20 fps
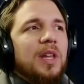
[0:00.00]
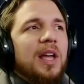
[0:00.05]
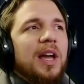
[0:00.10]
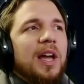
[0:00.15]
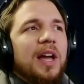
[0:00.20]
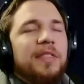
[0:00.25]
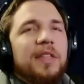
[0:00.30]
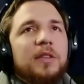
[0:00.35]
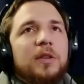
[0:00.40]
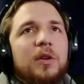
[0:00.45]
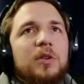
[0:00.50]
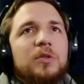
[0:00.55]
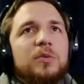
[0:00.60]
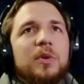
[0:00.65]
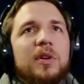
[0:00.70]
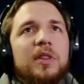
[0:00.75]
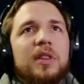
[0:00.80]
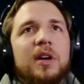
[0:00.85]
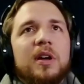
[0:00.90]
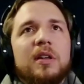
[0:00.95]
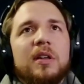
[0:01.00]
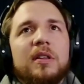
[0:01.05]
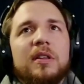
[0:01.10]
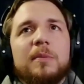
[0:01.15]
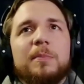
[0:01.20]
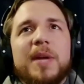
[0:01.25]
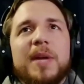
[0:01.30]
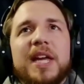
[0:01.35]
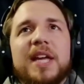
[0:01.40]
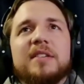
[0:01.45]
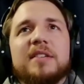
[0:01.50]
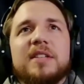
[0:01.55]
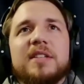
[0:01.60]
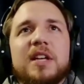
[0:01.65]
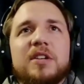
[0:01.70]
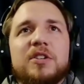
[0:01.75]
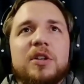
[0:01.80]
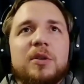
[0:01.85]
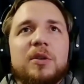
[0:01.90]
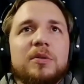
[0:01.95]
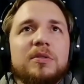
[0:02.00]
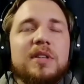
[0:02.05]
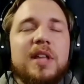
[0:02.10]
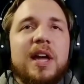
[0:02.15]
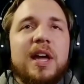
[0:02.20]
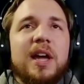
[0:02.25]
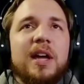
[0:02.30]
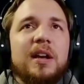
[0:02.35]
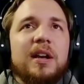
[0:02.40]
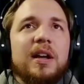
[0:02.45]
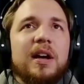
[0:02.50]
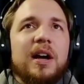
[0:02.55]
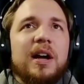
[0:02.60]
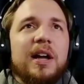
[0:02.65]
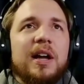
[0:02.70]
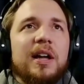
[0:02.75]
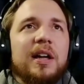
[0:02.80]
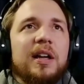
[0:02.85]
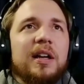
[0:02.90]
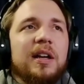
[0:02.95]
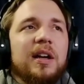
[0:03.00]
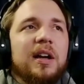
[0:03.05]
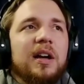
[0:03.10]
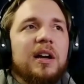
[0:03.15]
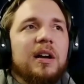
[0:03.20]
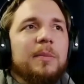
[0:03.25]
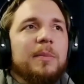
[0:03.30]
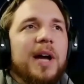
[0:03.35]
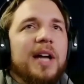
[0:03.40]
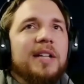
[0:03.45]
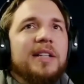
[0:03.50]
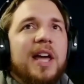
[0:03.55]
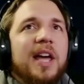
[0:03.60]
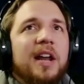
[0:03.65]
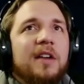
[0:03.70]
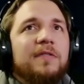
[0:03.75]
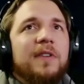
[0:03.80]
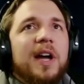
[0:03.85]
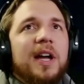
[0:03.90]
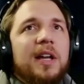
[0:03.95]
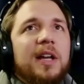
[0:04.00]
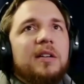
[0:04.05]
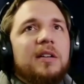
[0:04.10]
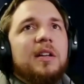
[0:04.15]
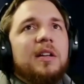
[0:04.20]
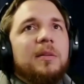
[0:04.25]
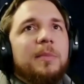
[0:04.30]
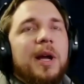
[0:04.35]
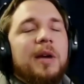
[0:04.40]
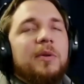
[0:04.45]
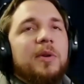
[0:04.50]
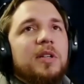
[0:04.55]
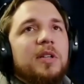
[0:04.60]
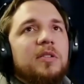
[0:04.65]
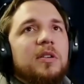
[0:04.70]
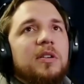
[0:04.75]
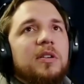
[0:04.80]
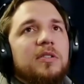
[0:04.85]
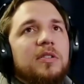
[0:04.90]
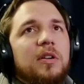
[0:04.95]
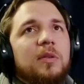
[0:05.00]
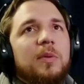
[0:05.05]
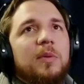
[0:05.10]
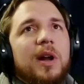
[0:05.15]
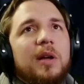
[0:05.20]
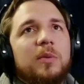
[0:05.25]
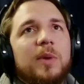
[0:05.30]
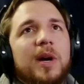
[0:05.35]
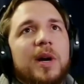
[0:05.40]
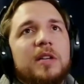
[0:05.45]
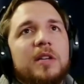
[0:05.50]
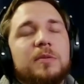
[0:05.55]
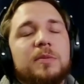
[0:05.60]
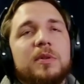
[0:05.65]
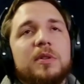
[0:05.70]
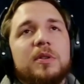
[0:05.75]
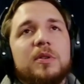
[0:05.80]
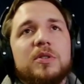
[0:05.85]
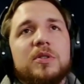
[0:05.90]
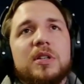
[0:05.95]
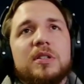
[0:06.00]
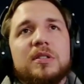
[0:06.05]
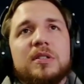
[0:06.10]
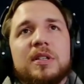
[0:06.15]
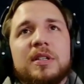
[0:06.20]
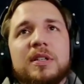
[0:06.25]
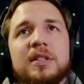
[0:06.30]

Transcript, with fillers: I think those were the, the biggest issues that I um, identified in my research around RASP solutions.